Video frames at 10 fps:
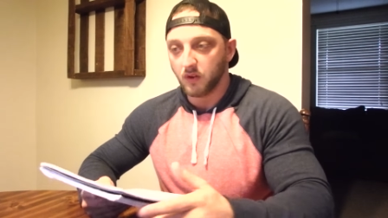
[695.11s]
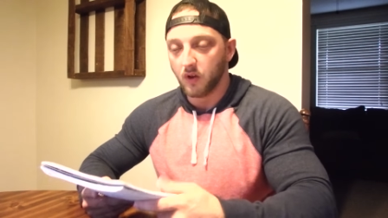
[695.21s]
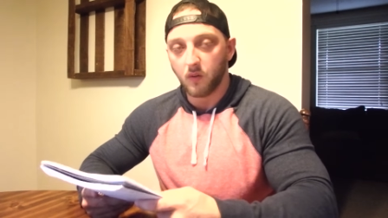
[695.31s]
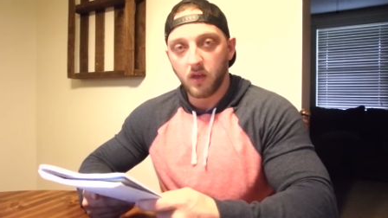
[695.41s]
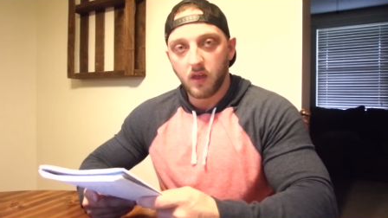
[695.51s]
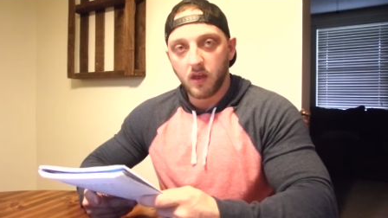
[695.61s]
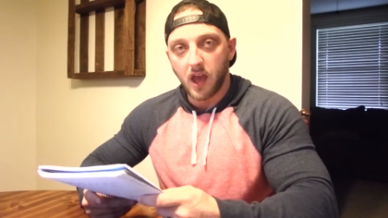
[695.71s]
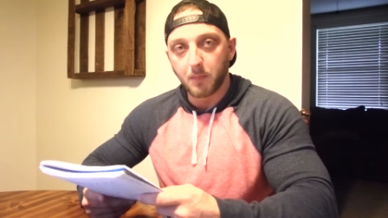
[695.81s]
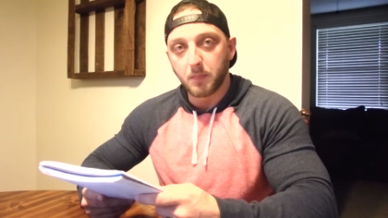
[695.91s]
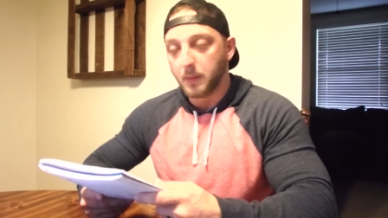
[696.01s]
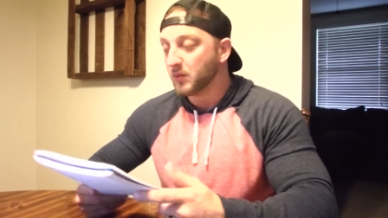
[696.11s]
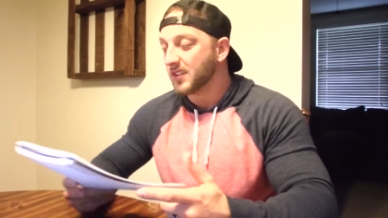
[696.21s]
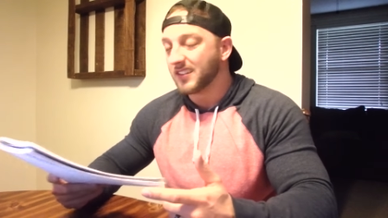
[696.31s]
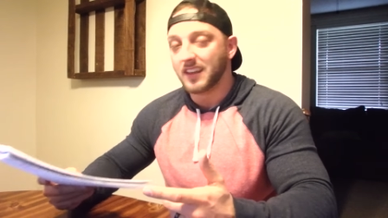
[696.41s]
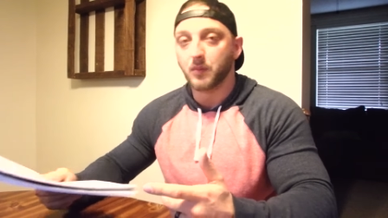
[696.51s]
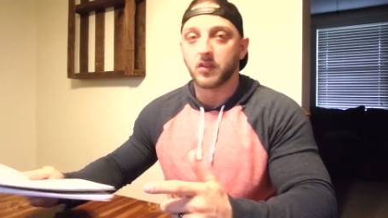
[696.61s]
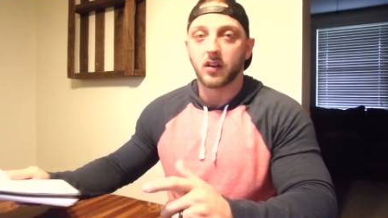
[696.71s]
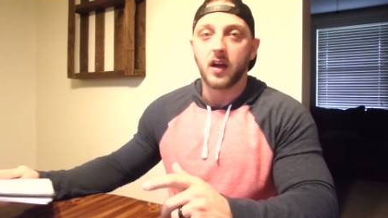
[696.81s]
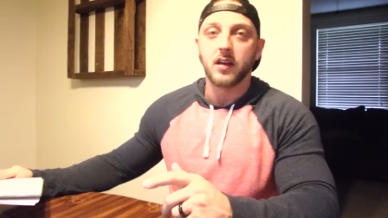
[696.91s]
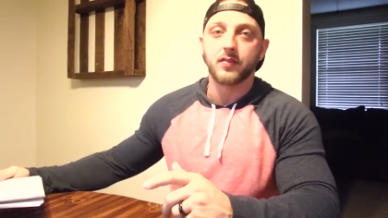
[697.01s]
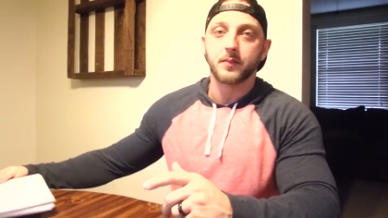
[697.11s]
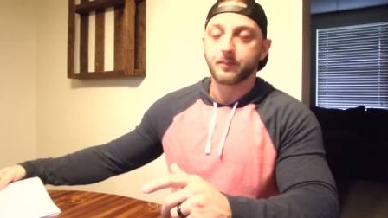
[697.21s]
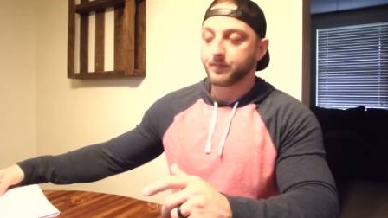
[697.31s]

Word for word: you know, helping people succeed with their life.